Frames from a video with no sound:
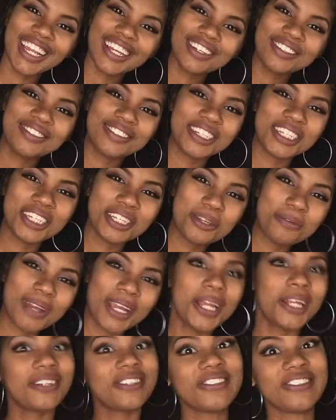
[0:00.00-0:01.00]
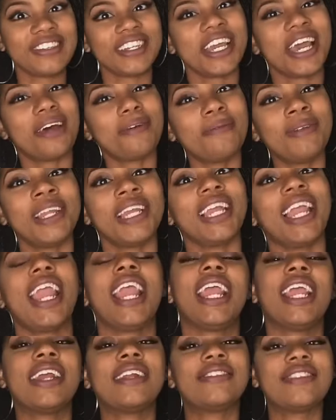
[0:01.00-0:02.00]
YouTube, it's Tee
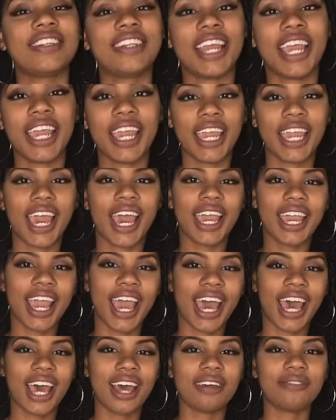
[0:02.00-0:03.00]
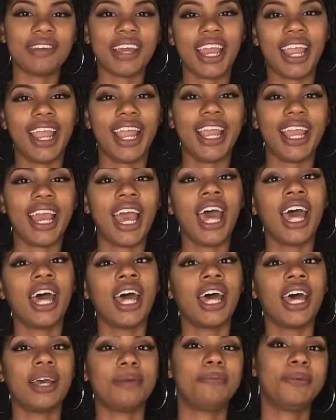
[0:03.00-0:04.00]
Ebony and today I have a
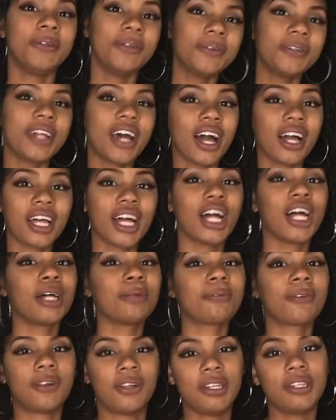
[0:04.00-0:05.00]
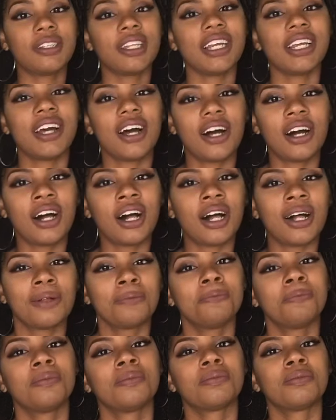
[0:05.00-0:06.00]
Boohoo.com clothing
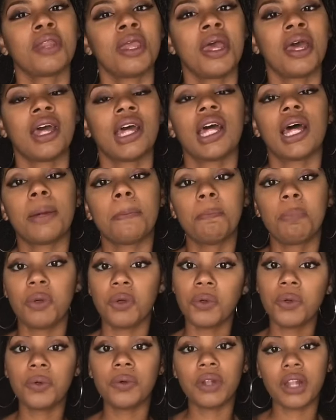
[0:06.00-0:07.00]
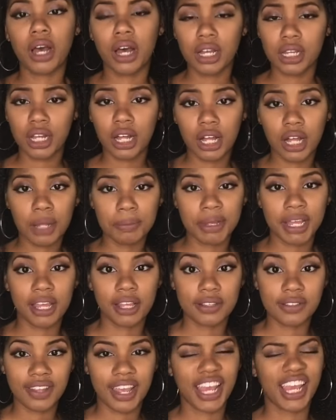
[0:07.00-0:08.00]
haul. Boohoo.com
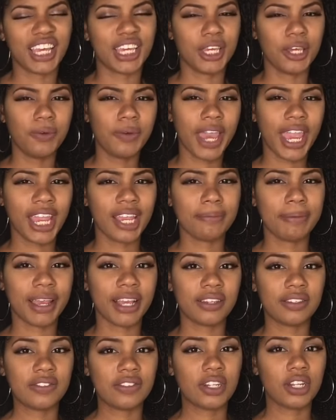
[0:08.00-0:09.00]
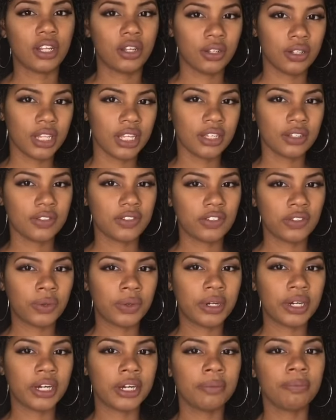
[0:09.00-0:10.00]
is a UK based clothing
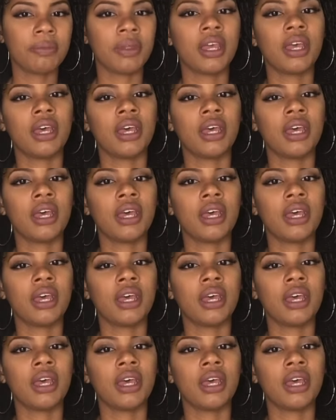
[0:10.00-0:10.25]
store.